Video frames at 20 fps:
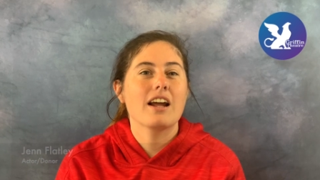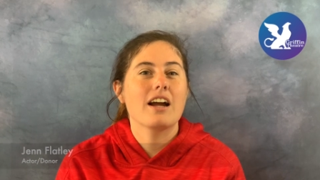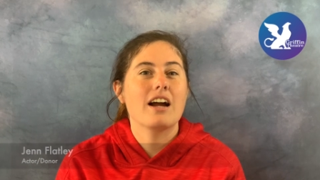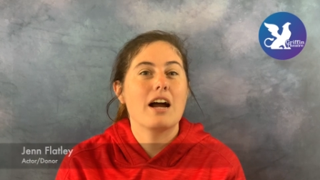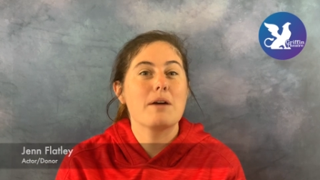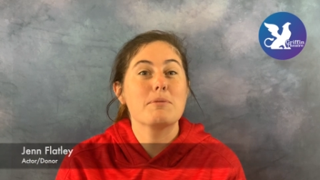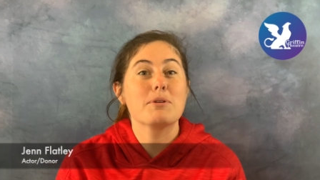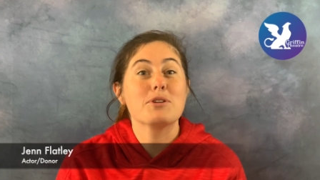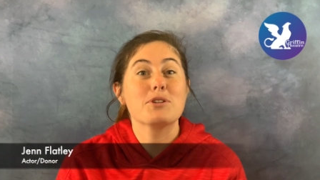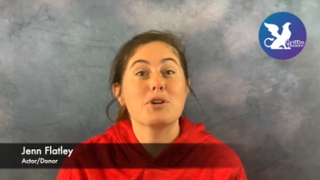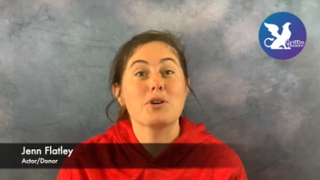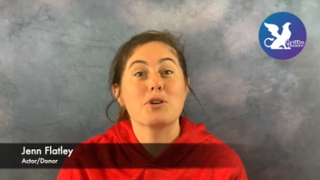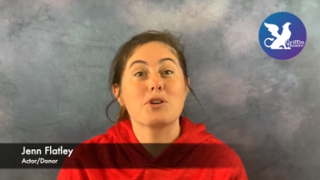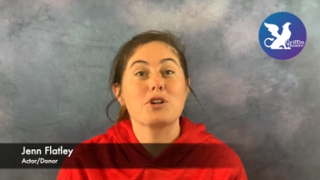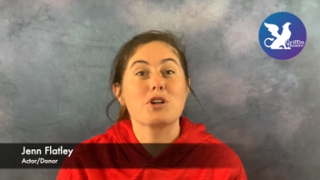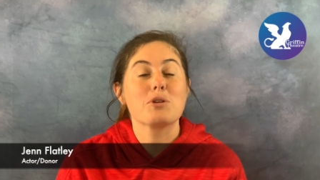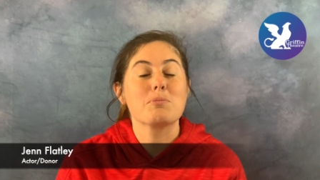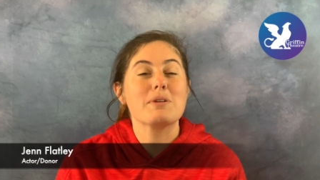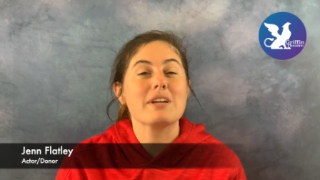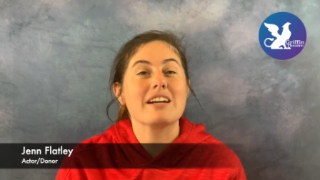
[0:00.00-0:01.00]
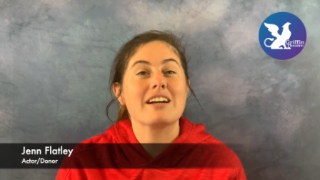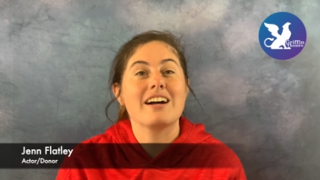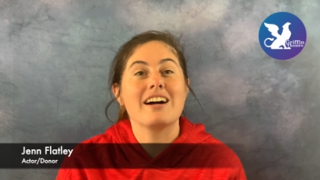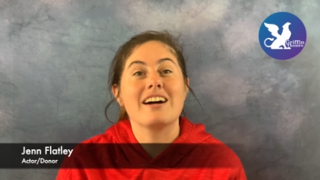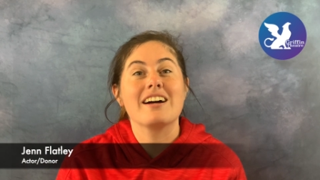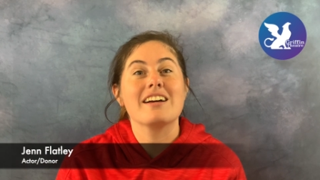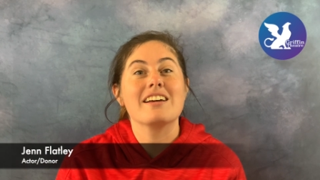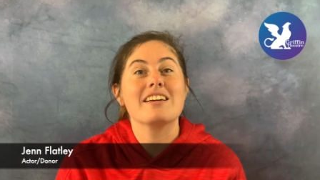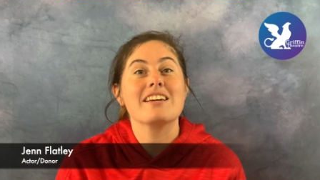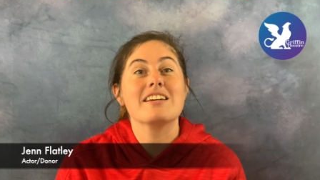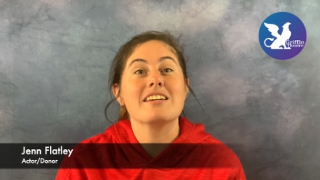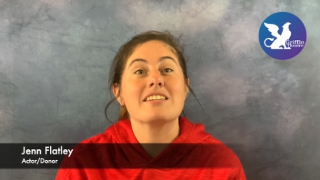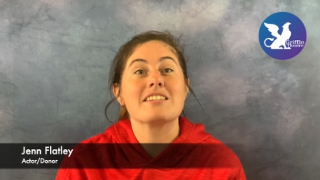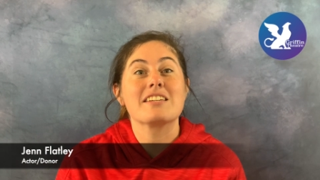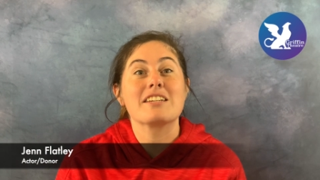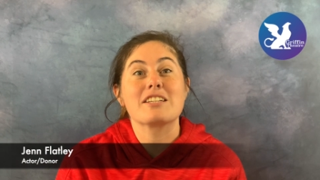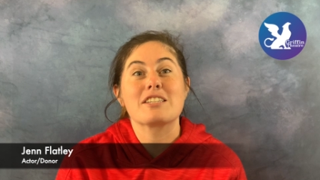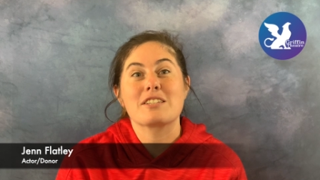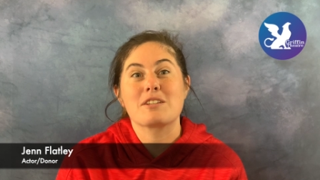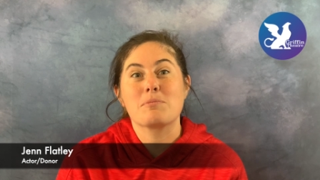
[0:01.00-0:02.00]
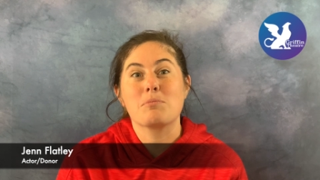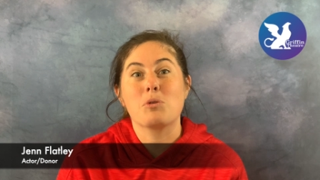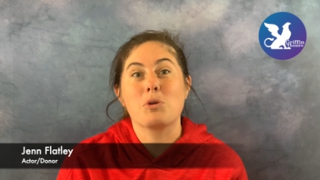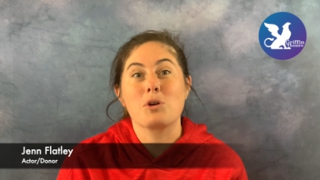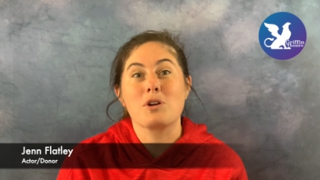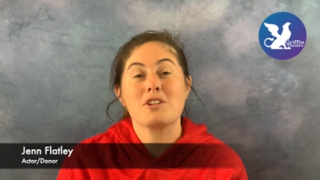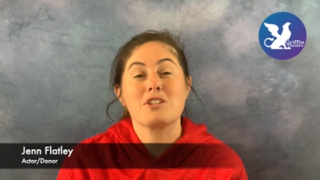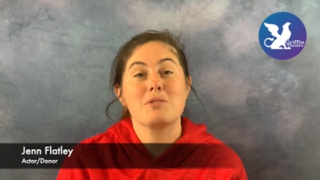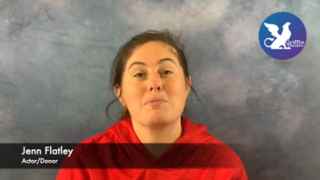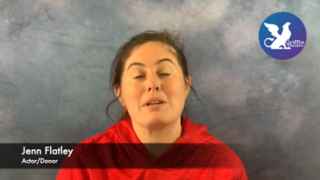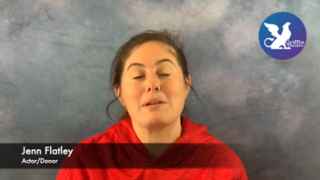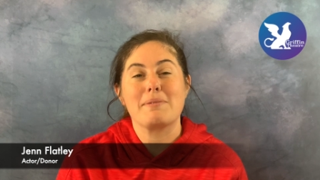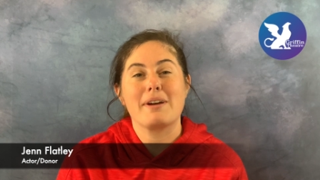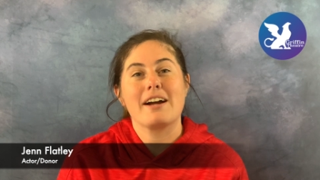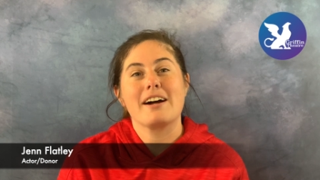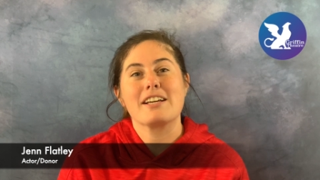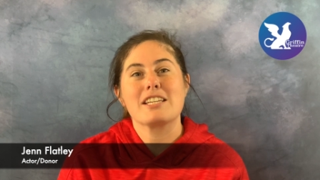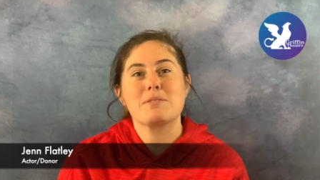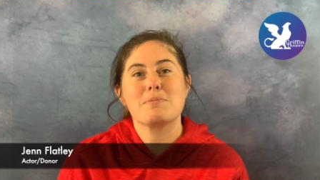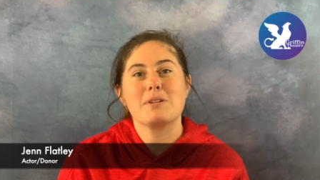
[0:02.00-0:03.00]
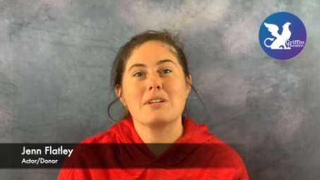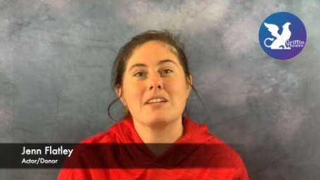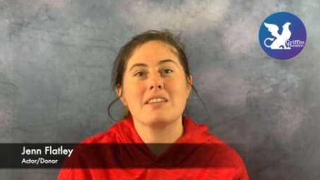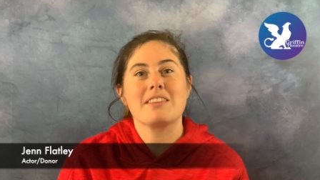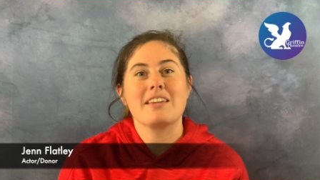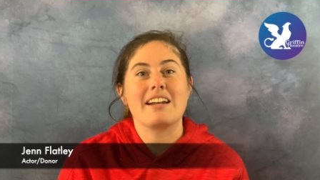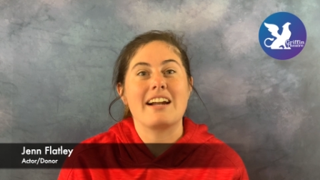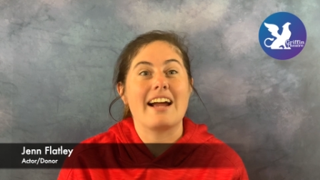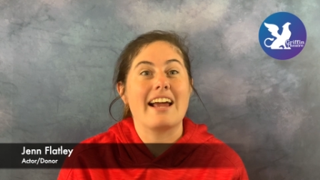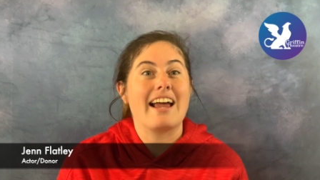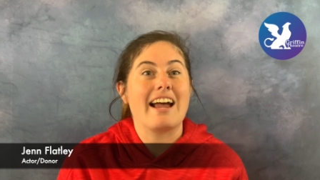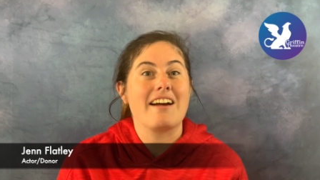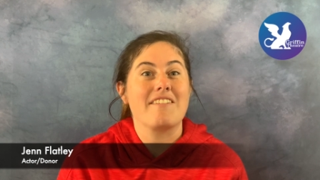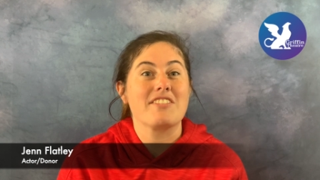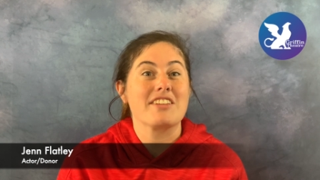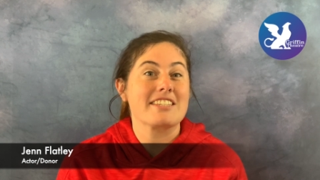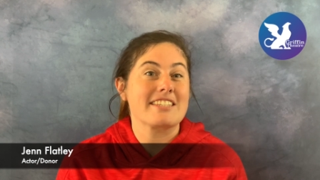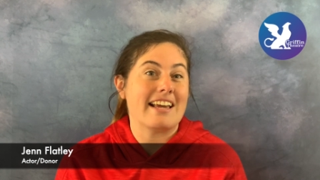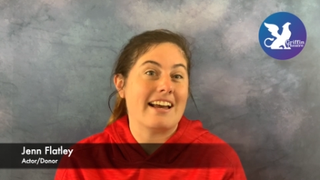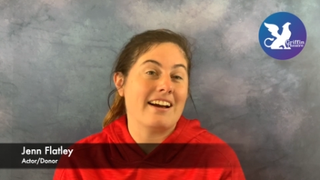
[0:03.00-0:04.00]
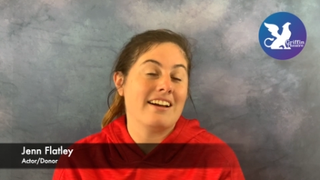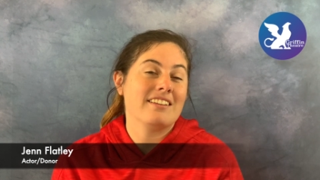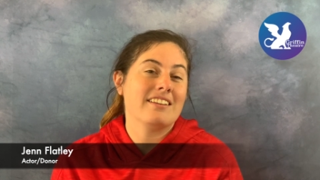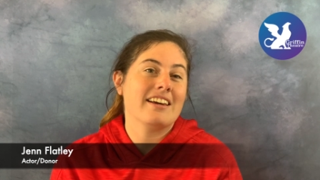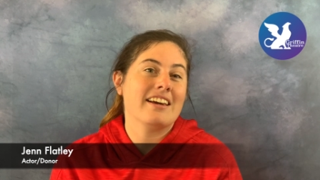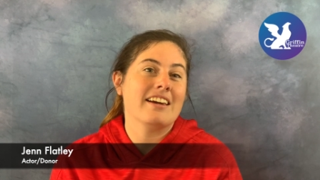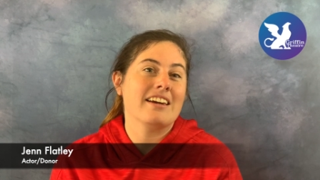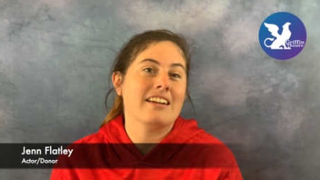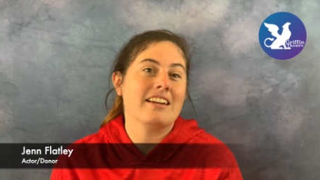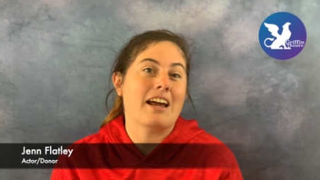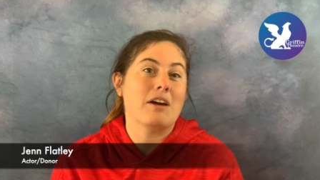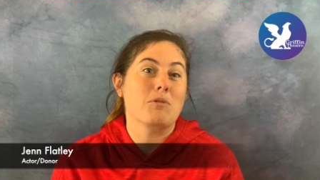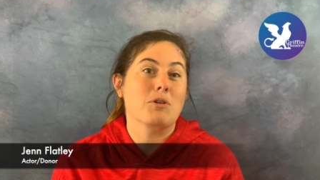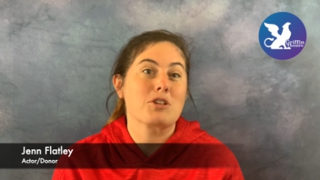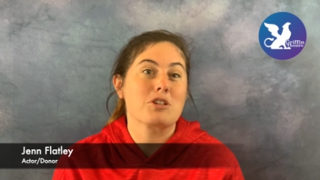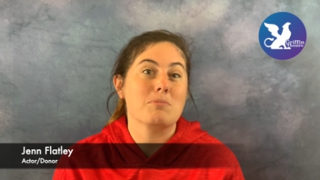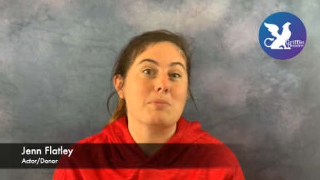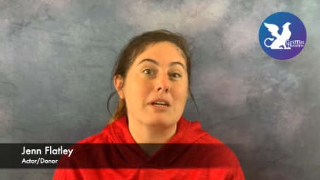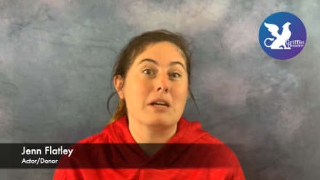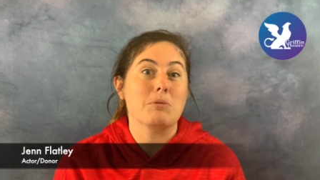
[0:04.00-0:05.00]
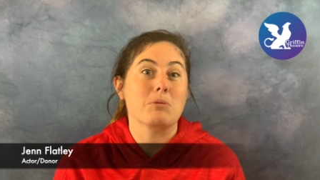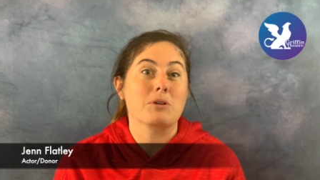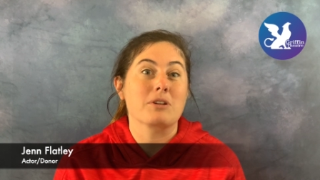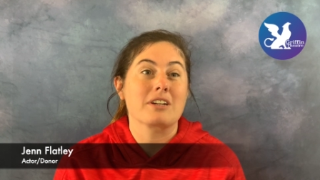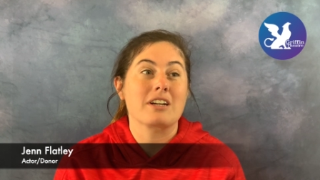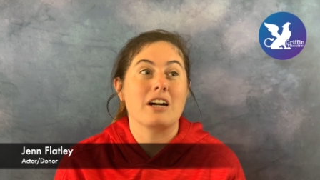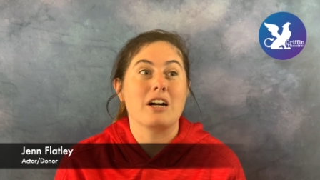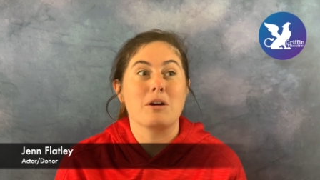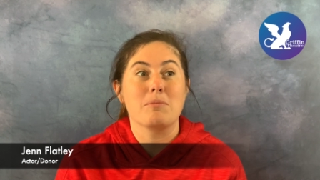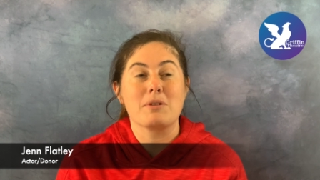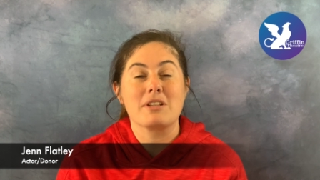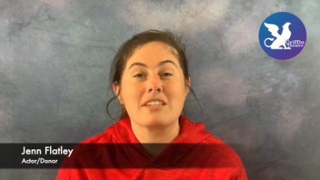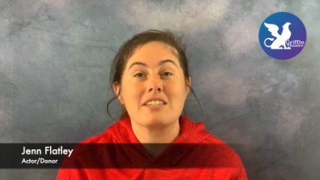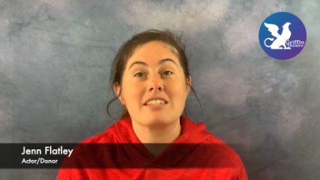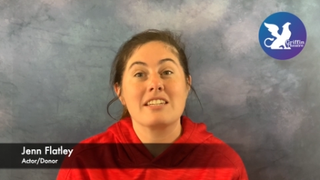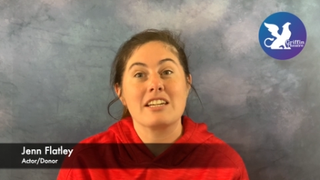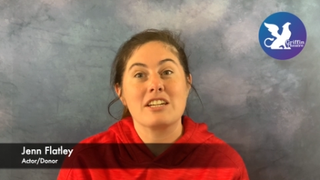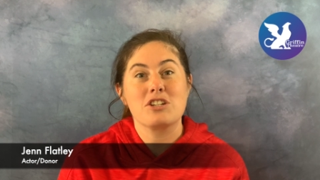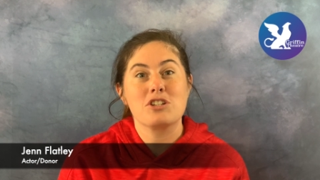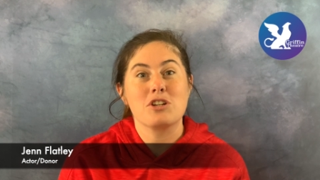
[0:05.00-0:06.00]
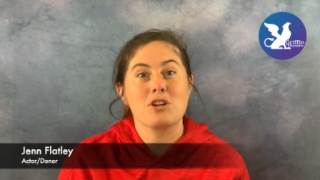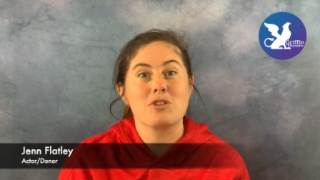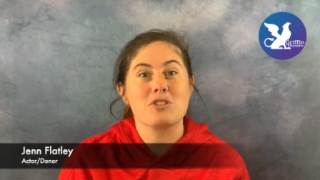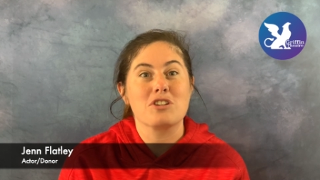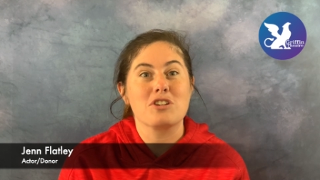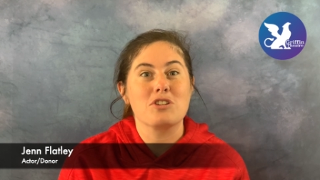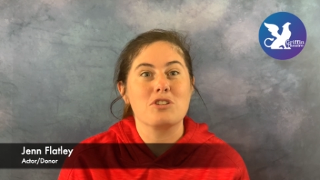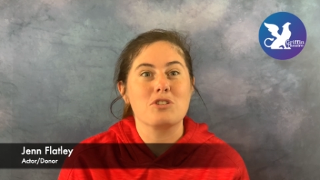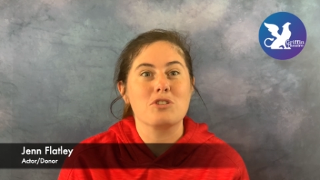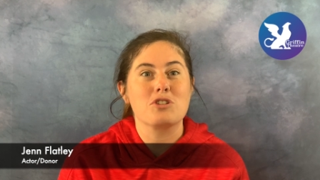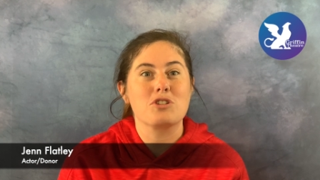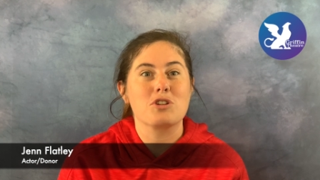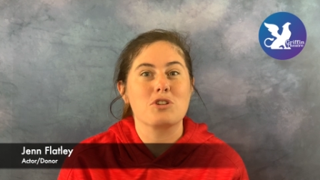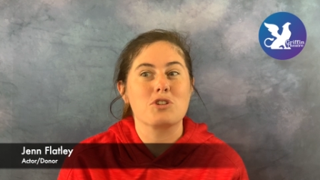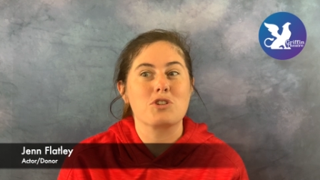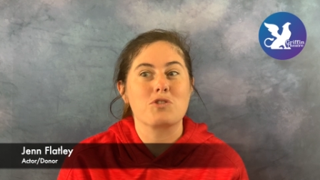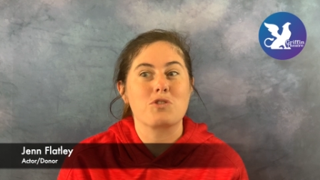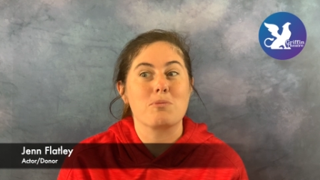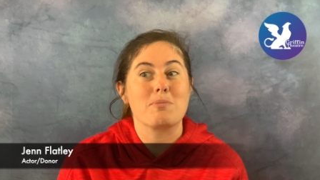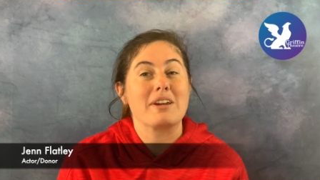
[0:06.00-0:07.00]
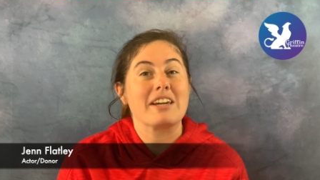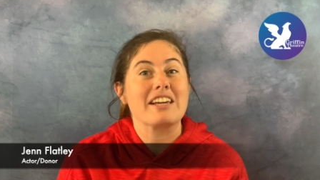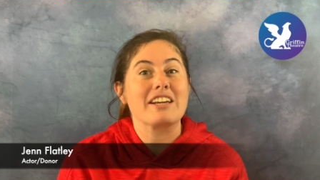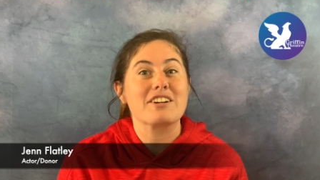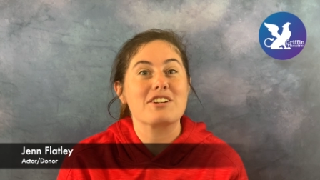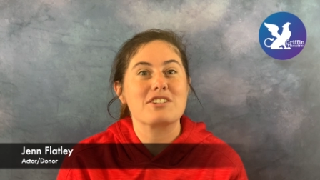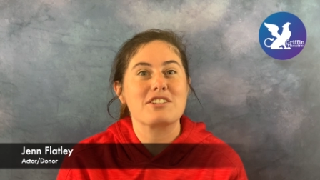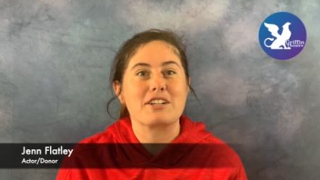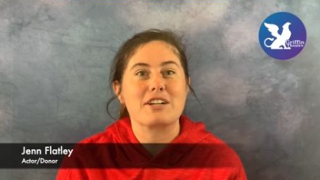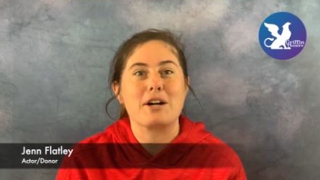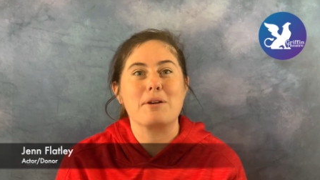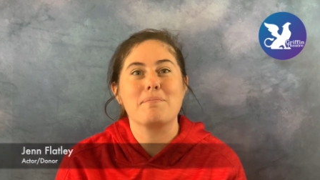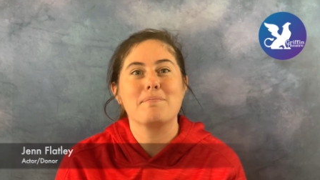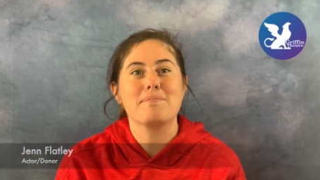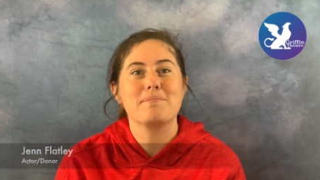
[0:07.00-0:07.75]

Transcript: I'm a donor because it's important to me and my husband that I have this outlet, and I want to be able to come and see shows and do shows for many years to come.